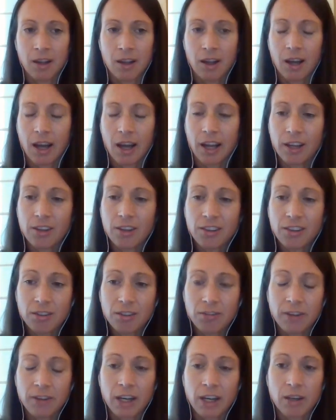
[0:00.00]
I also
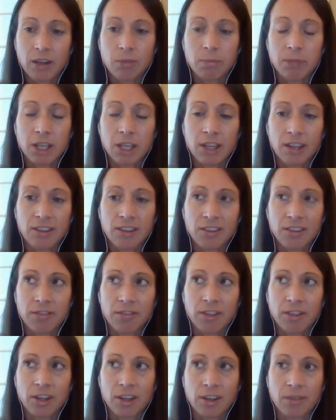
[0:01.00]
find, because of
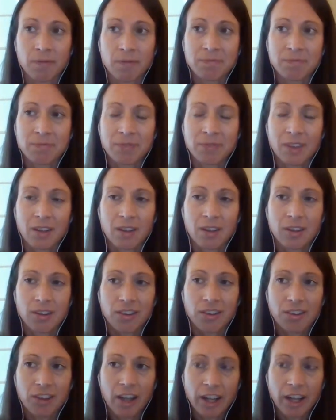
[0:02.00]
the
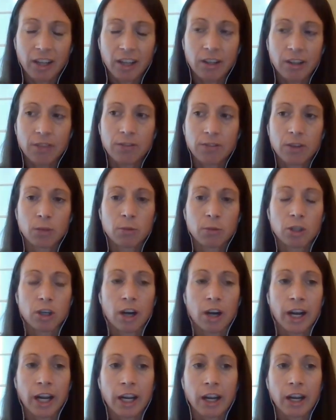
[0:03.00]
slightly firmer
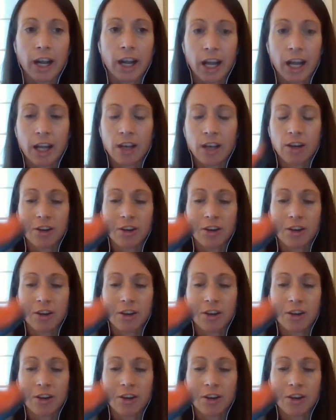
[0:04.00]
ride and